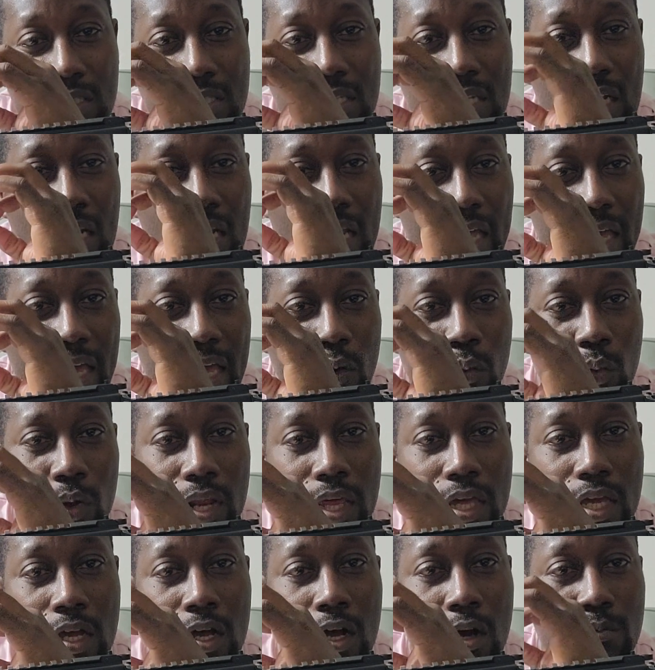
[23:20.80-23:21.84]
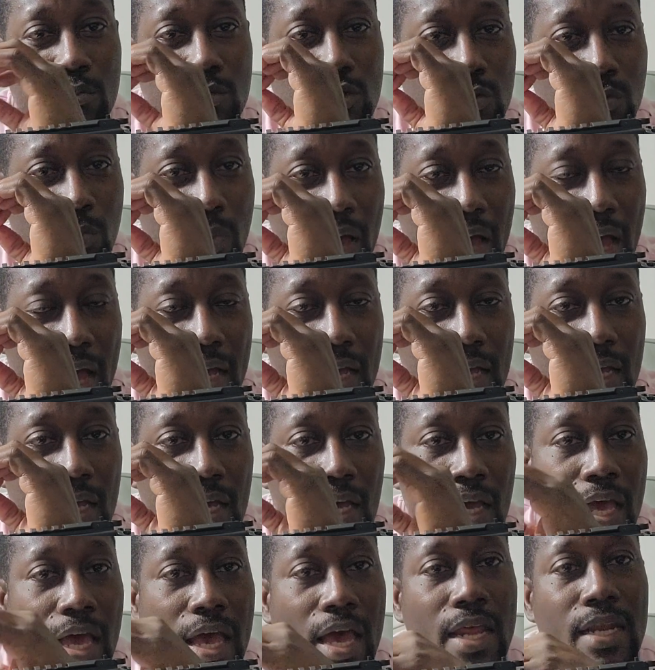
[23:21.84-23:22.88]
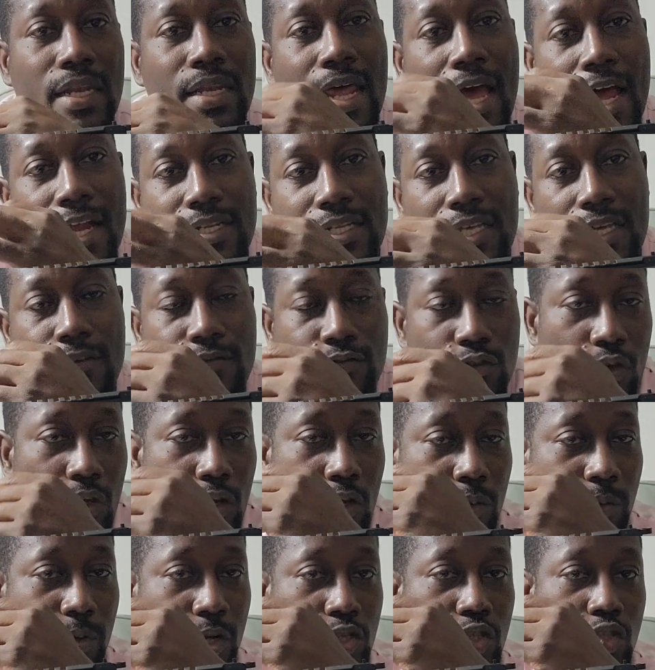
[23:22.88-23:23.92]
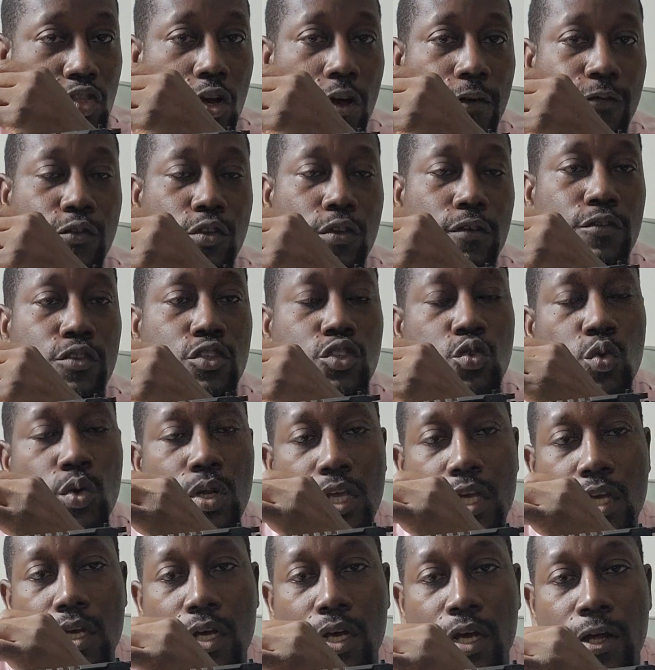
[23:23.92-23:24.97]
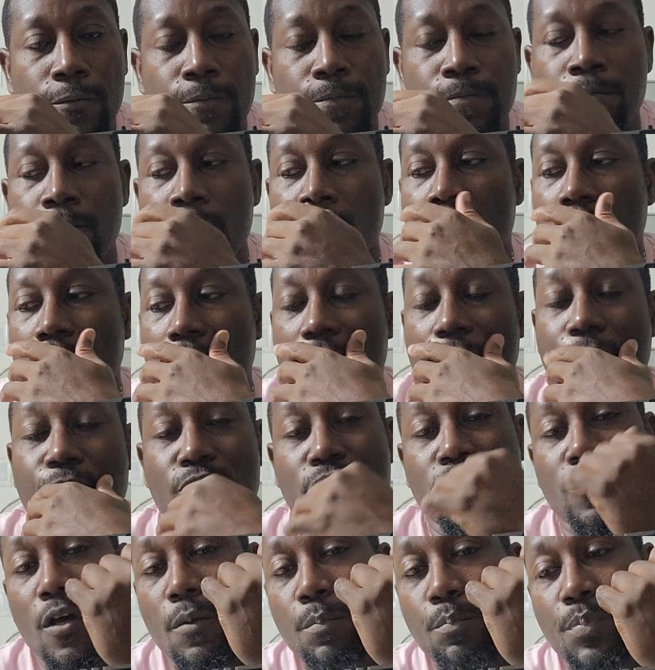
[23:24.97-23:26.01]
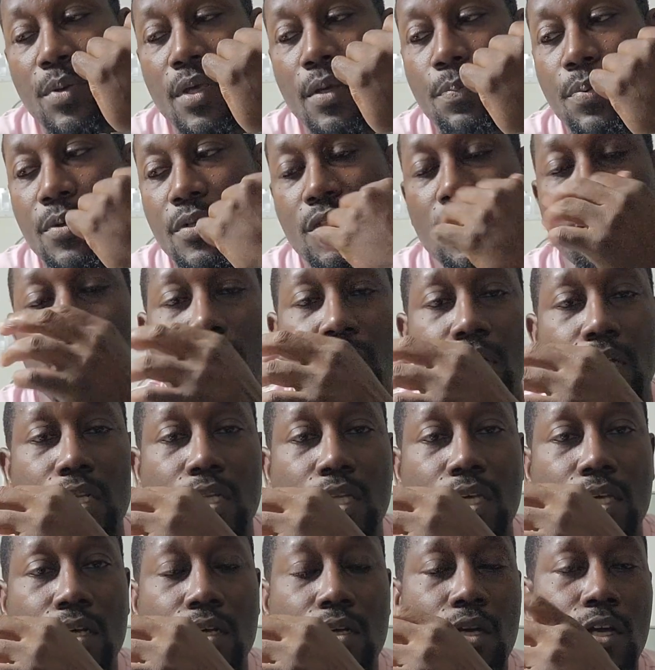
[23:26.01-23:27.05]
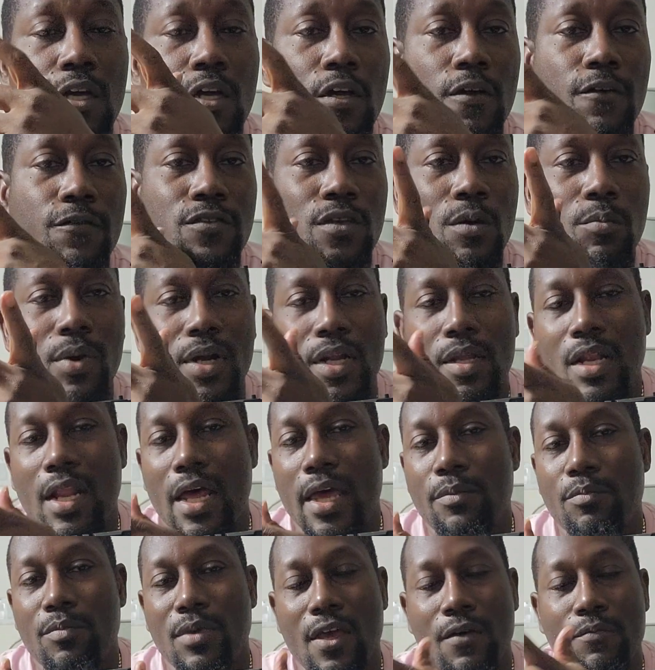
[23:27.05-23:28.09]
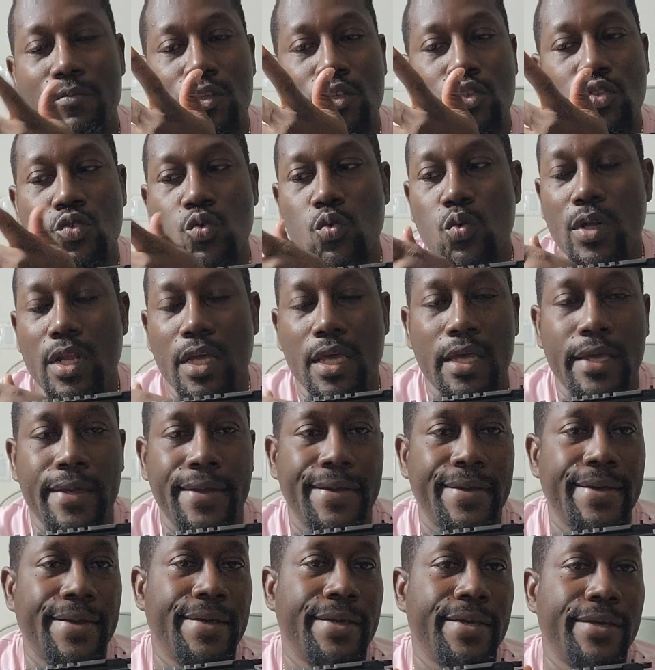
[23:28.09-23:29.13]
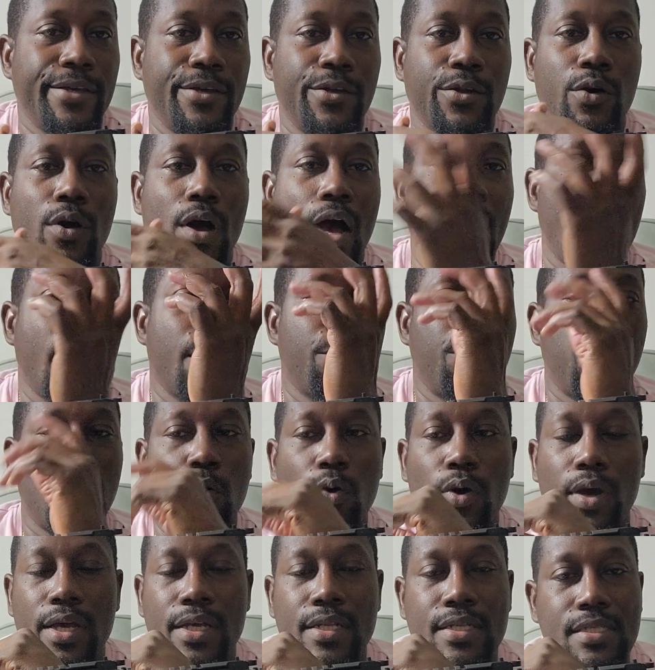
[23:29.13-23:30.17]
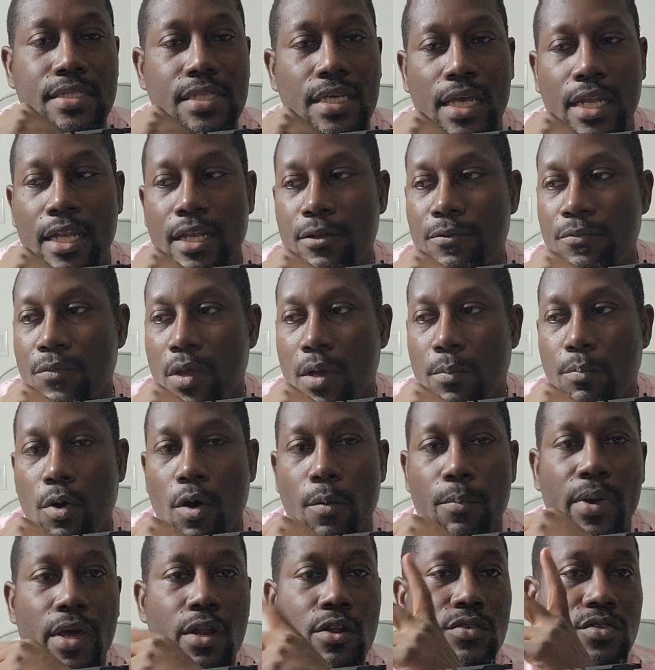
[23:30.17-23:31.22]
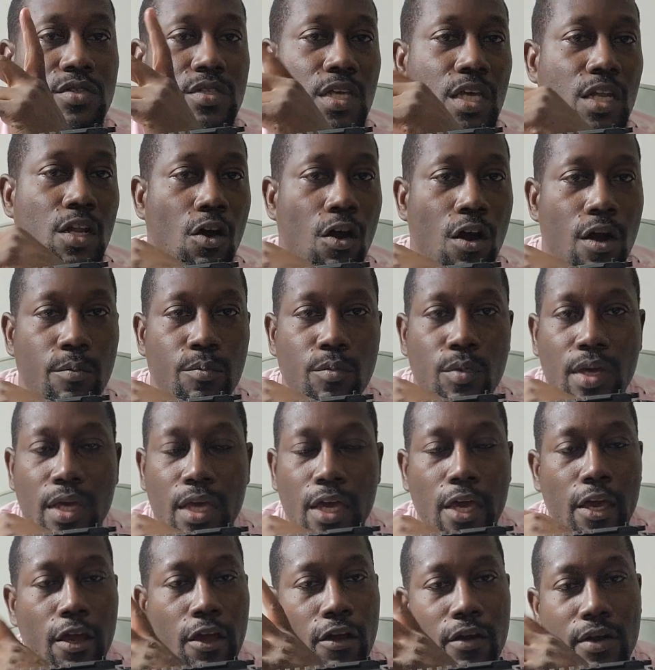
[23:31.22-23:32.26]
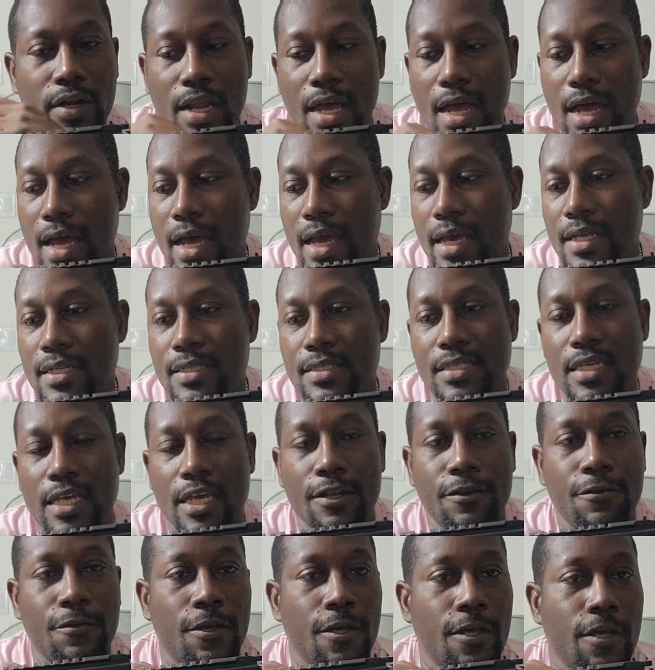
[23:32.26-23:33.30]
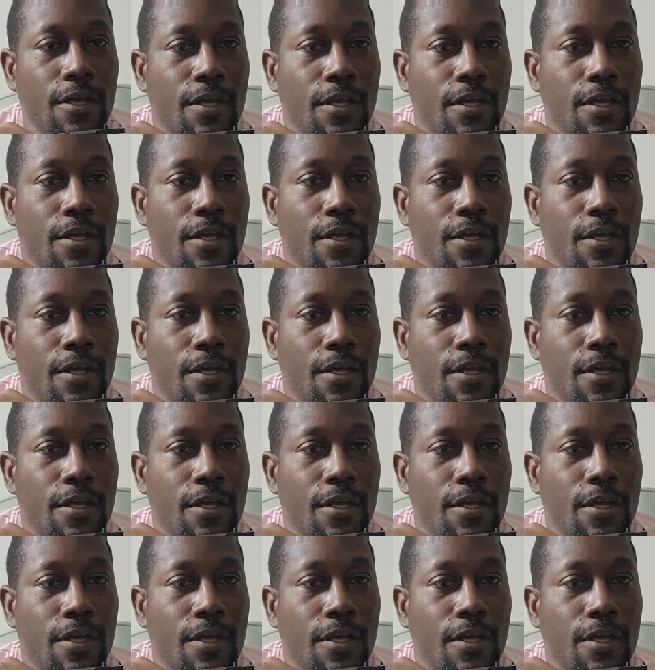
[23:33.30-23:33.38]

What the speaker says: delay when it comes back, and that gives you a little bit softer of a shooting gun. For some people it's a big deal. Somebody like me, I've been shooting high points and Palmetto State Army AR-9s and